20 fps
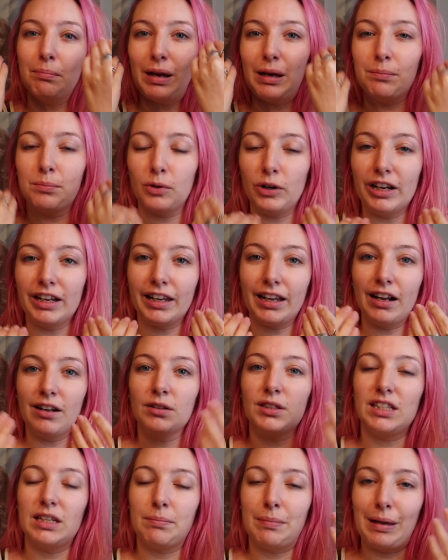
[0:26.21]
my
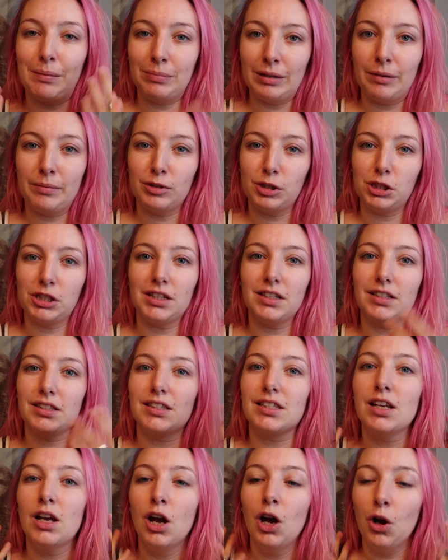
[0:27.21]
breakouts and my blemishes